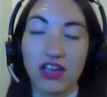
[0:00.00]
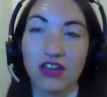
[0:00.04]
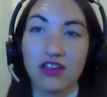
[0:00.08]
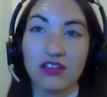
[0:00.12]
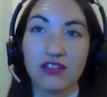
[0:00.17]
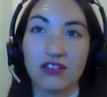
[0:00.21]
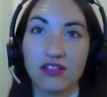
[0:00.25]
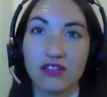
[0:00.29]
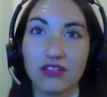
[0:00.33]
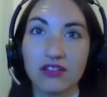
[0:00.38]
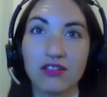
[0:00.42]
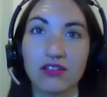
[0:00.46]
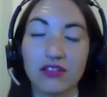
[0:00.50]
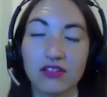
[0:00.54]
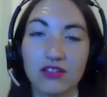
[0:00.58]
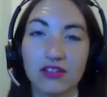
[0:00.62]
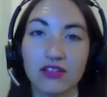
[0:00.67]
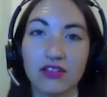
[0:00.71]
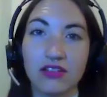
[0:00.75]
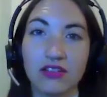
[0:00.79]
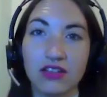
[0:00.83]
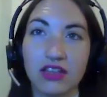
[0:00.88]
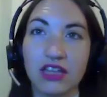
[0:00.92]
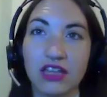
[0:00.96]
it?
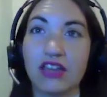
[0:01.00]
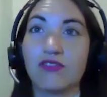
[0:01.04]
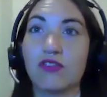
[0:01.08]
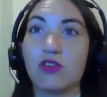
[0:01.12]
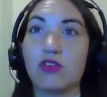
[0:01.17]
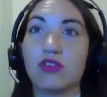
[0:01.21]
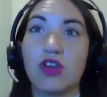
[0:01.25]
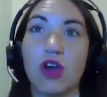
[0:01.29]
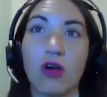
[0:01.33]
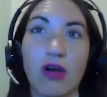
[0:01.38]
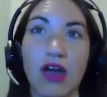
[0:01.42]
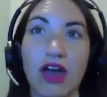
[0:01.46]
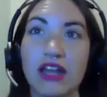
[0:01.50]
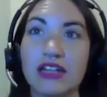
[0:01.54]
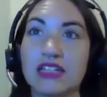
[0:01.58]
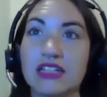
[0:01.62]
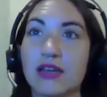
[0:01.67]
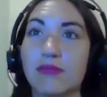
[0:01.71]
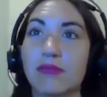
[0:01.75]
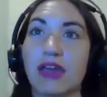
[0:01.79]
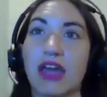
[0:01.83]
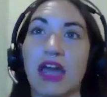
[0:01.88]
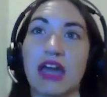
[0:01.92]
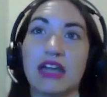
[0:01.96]
Like if you know ahead of
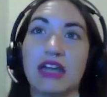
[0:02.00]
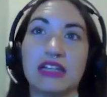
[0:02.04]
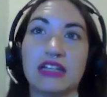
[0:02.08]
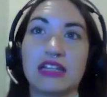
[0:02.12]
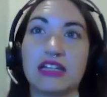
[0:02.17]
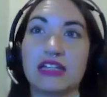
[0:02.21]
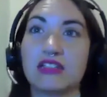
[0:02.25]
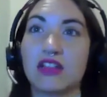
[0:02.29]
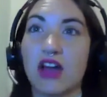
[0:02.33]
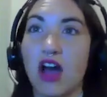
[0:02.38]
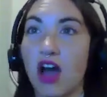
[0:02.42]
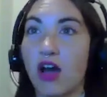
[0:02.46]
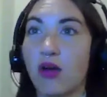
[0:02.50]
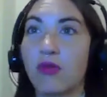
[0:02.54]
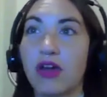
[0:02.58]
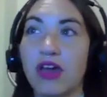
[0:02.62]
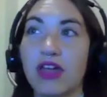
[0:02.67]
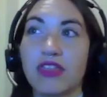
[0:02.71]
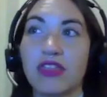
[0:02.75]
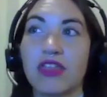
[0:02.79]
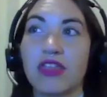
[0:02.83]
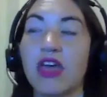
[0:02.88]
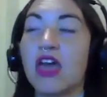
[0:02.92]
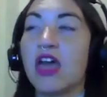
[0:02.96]
time, like I need to talk
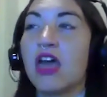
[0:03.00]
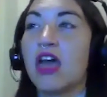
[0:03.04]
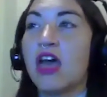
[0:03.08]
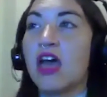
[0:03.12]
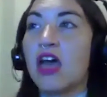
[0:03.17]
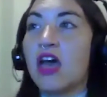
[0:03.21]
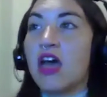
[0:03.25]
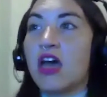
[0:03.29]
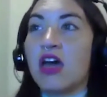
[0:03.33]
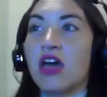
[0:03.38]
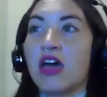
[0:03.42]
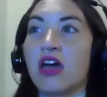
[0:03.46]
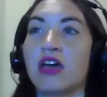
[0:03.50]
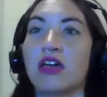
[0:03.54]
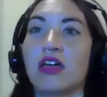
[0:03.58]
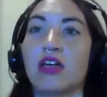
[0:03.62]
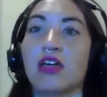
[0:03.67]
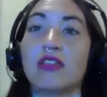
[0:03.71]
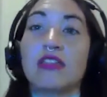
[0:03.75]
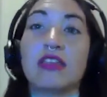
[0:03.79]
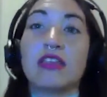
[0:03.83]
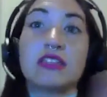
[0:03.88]
with mm-hmm.